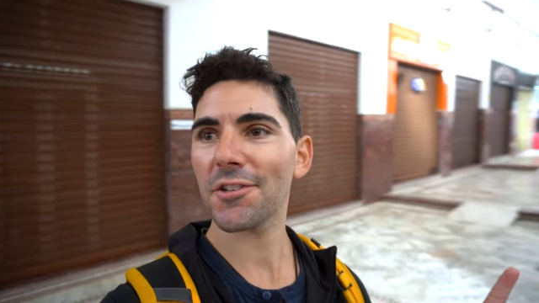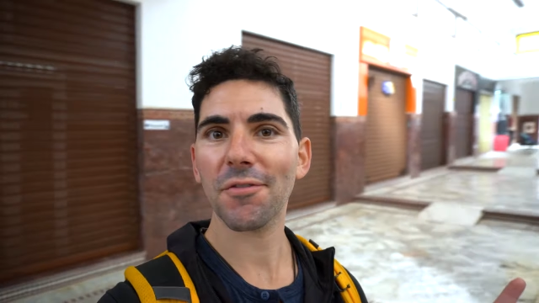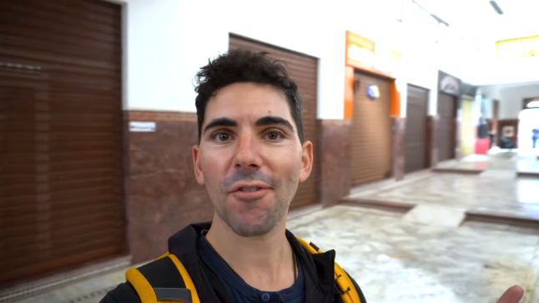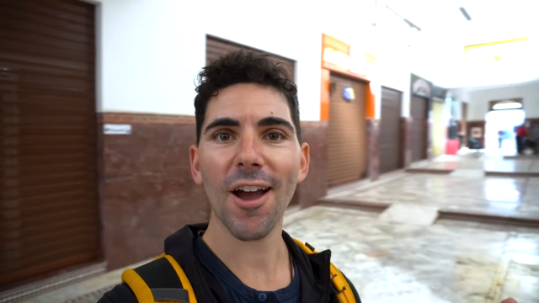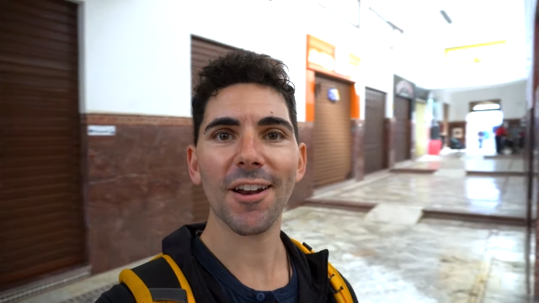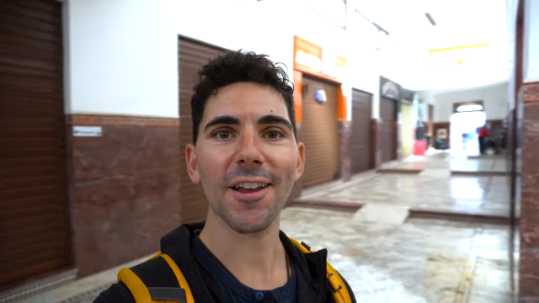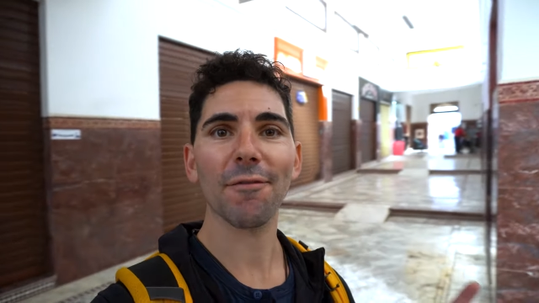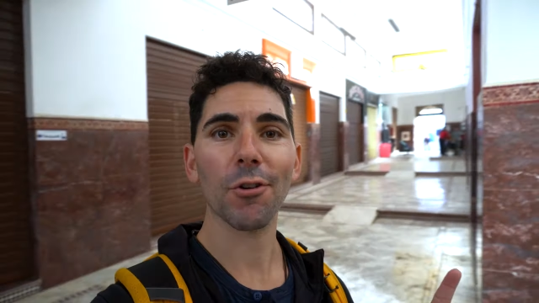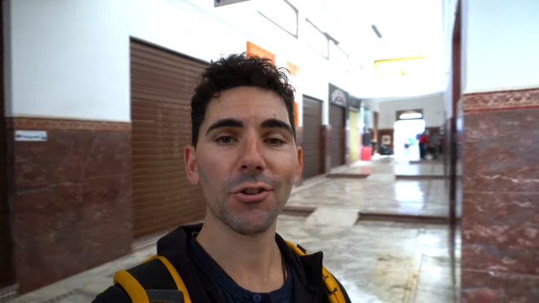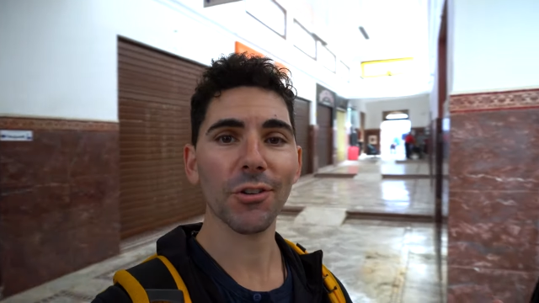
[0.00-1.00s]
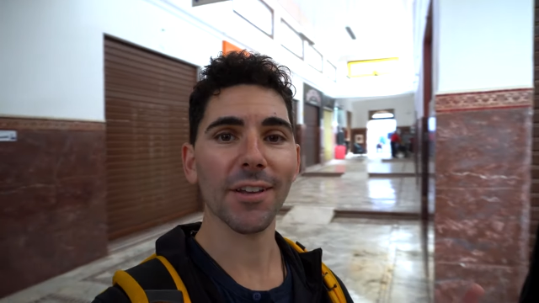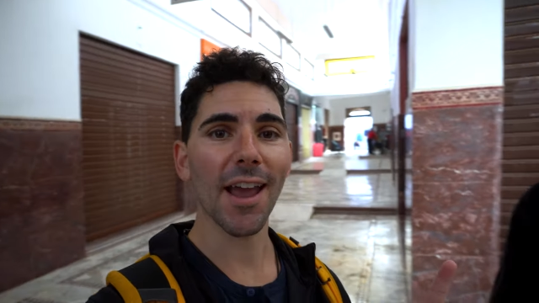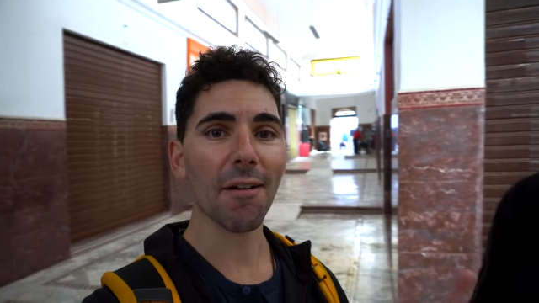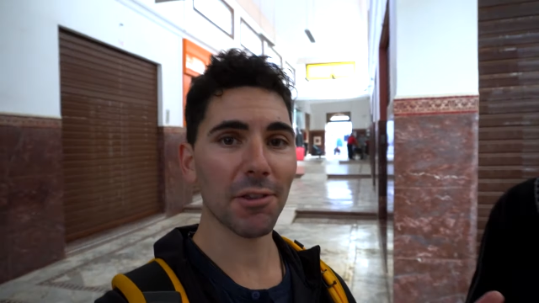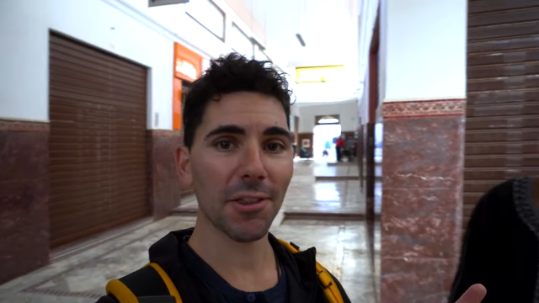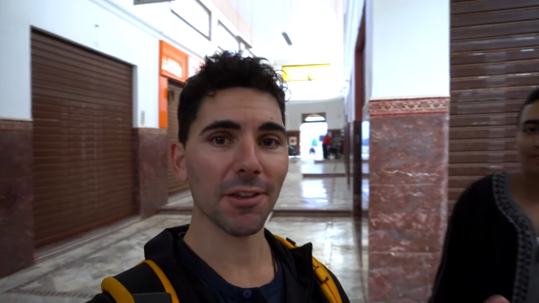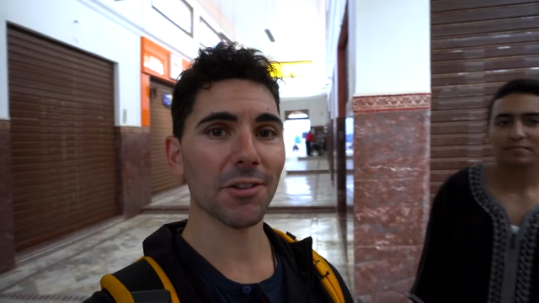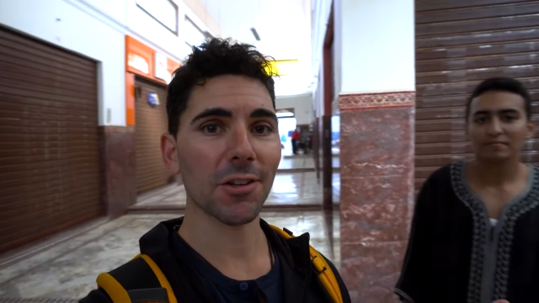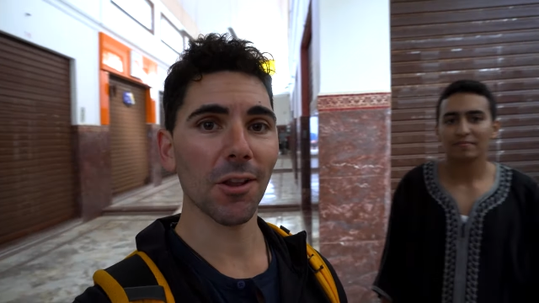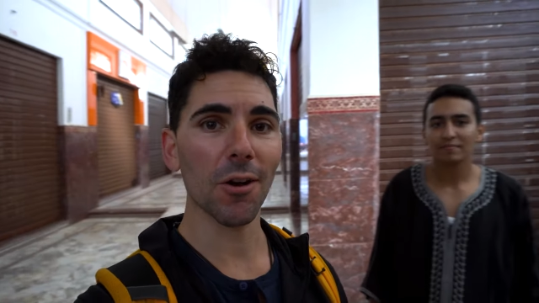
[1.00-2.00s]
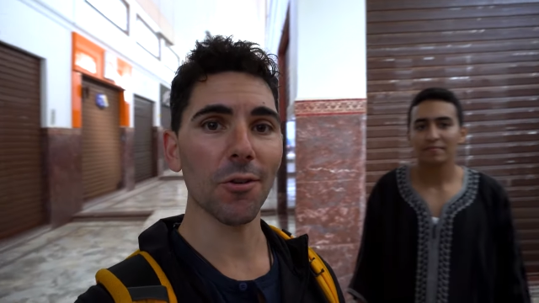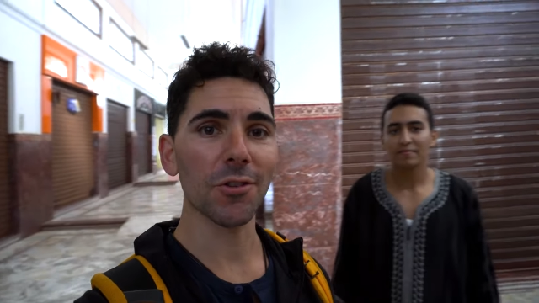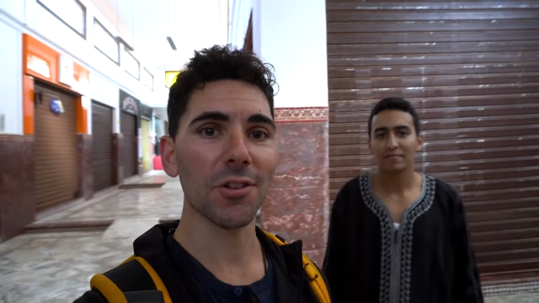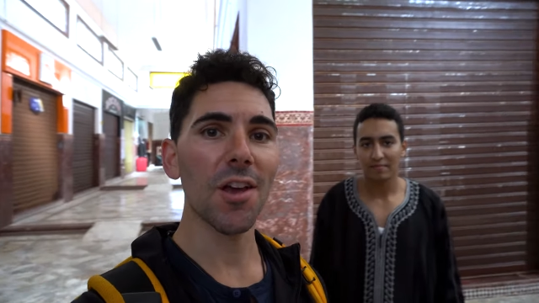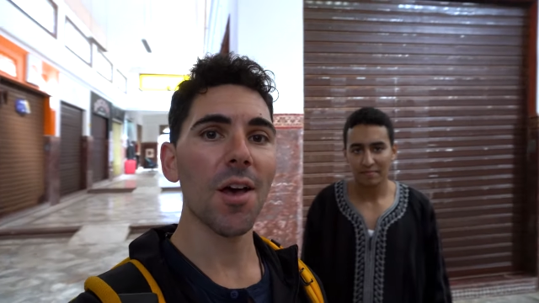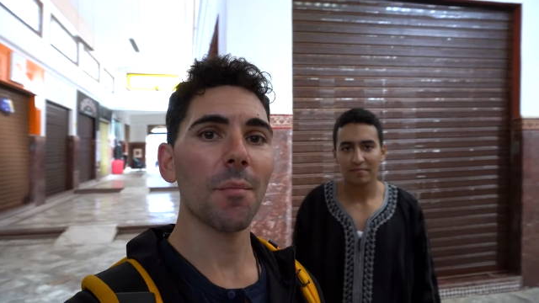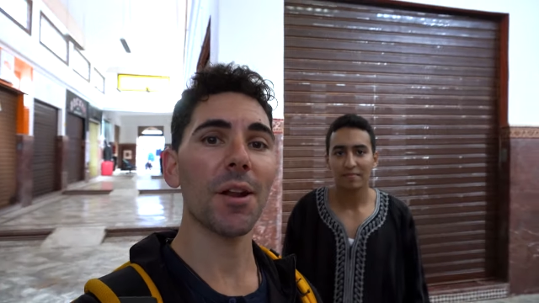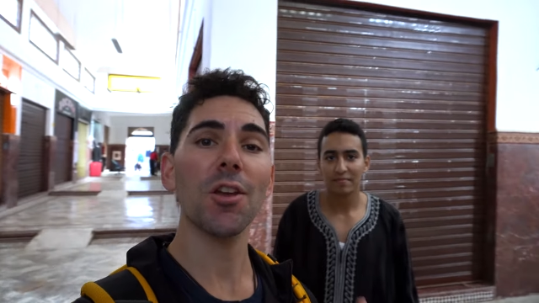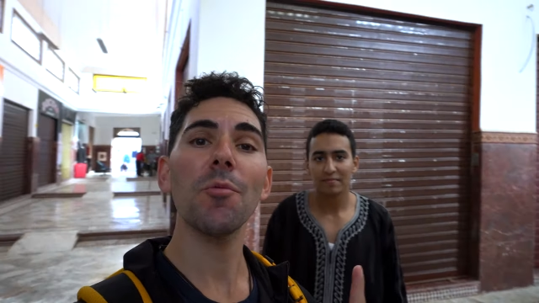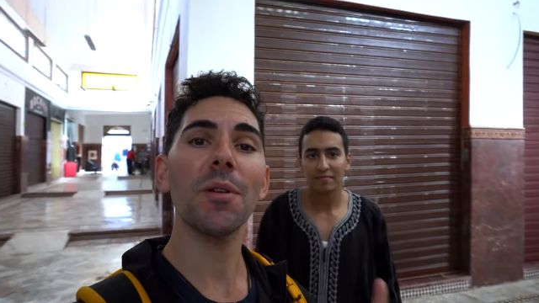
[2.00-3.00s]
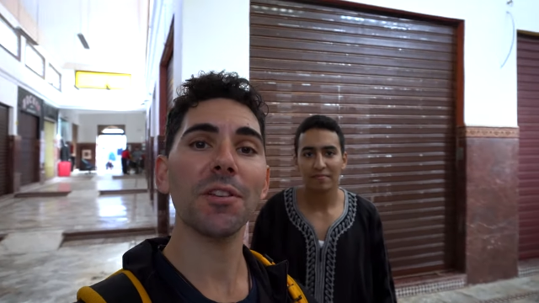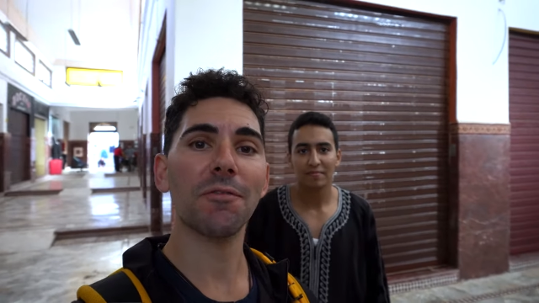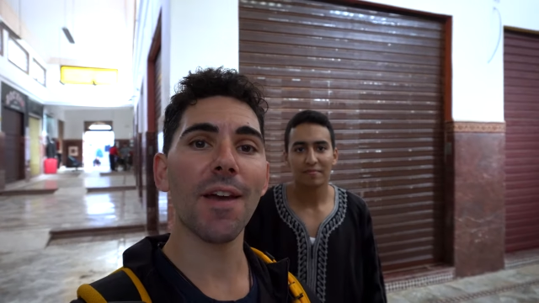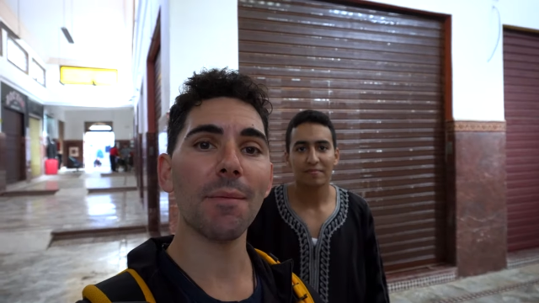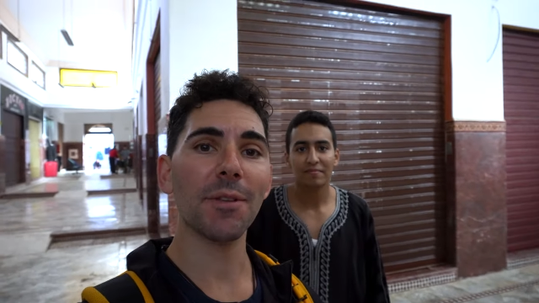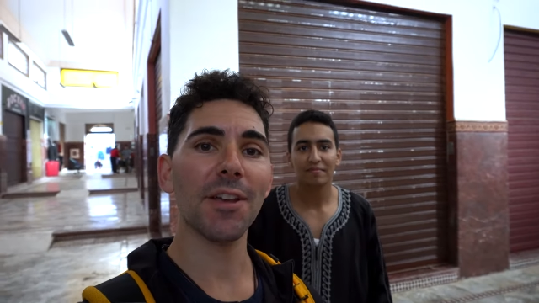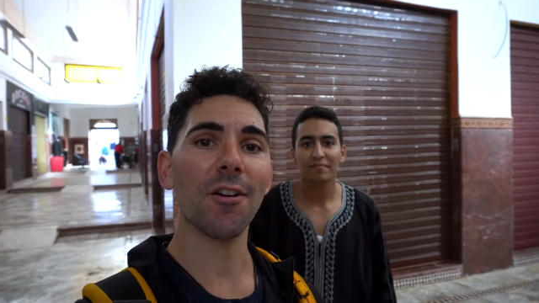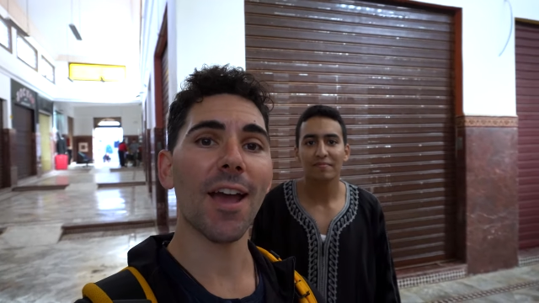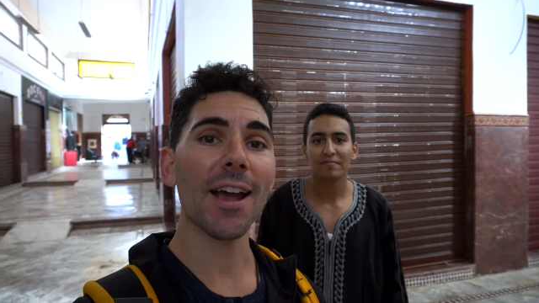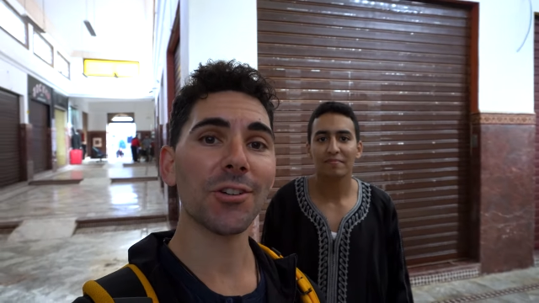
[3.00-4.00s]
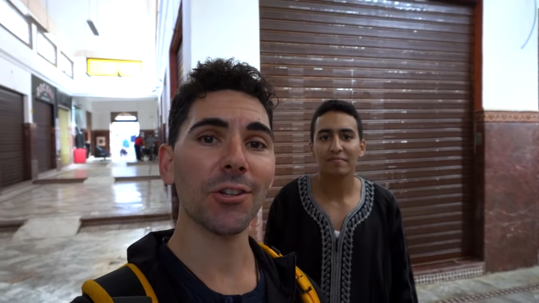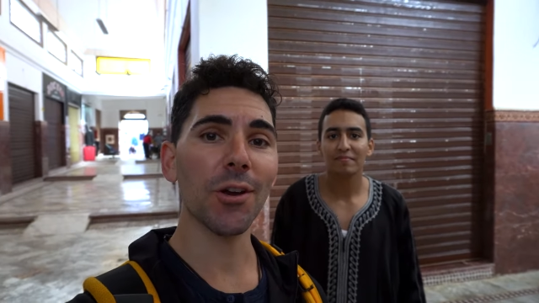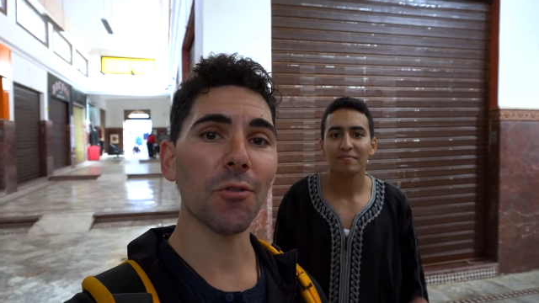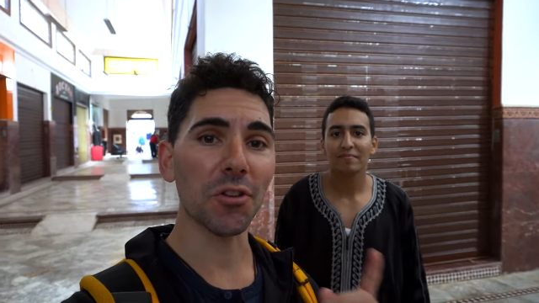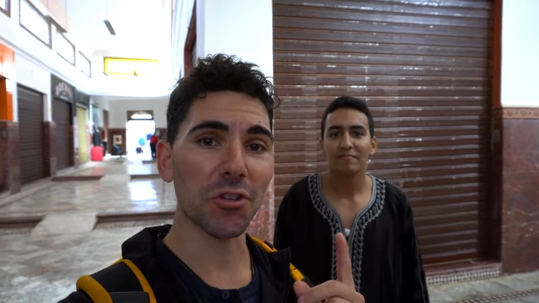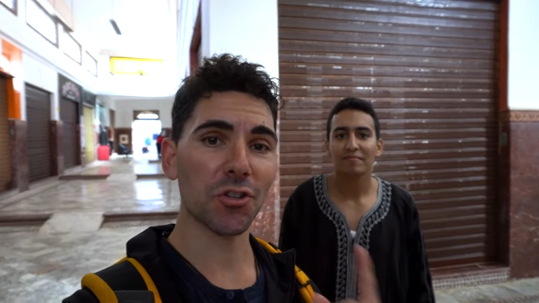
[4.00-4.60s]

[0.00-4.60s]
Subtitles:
it's Friday, virtually everything is closed. But Ayoub and his family here actually own a